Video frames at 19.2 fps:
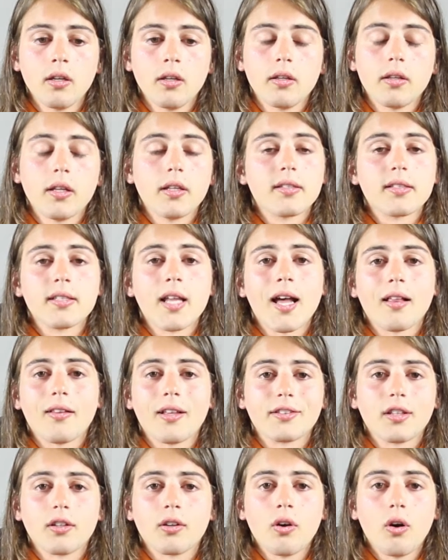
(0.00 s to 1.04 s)
It's not
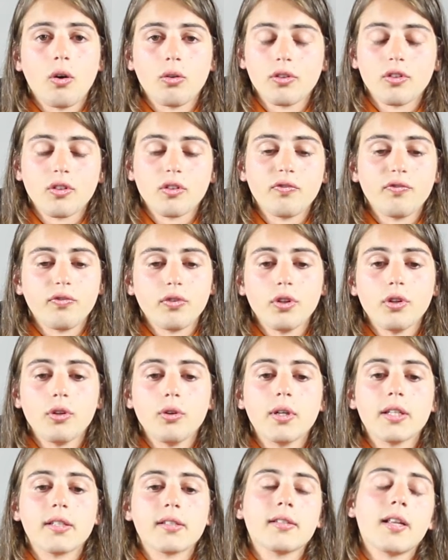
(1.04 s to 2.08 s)
like the cold or the flu.
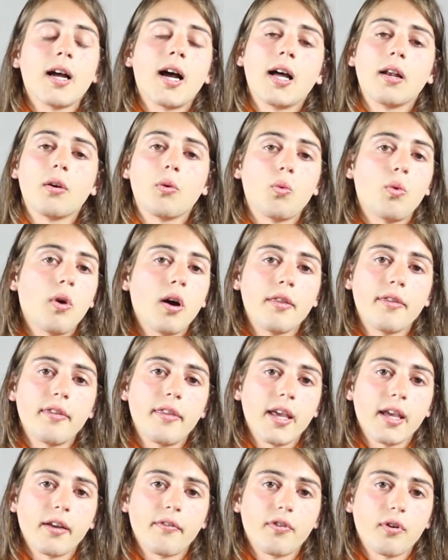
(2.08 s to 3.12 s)
It's not one
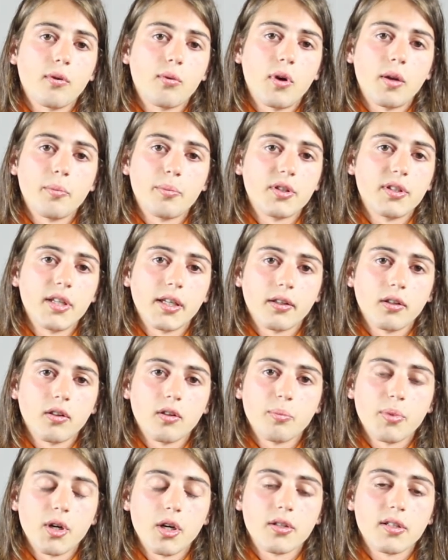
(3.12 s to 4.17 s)
thing for one particular
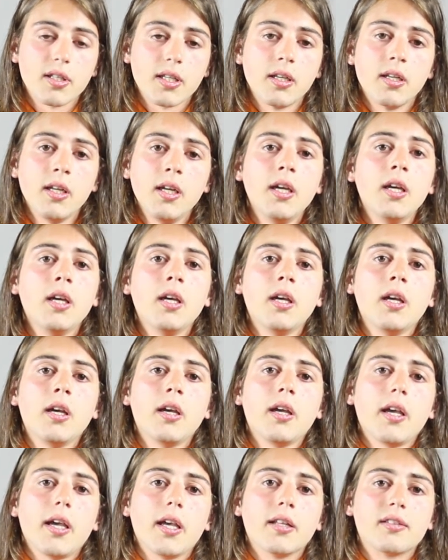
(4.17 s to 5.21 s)
person.
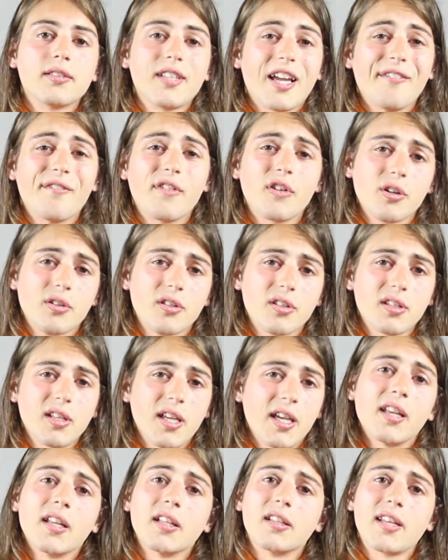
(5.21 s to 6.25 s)
It's diverse,
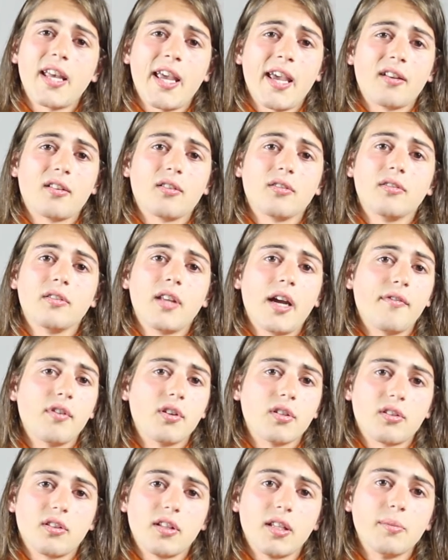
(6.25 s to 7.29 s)
and it's handled
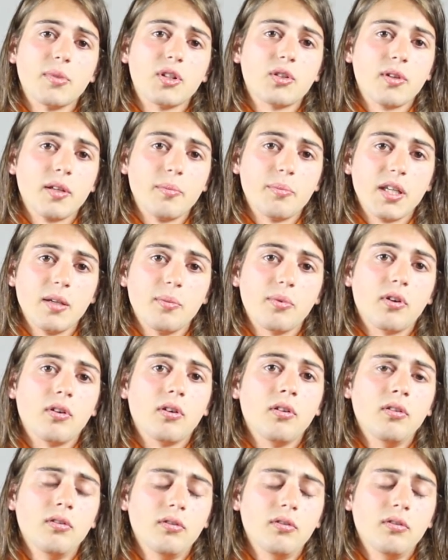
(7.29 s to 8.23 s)
diversely between people.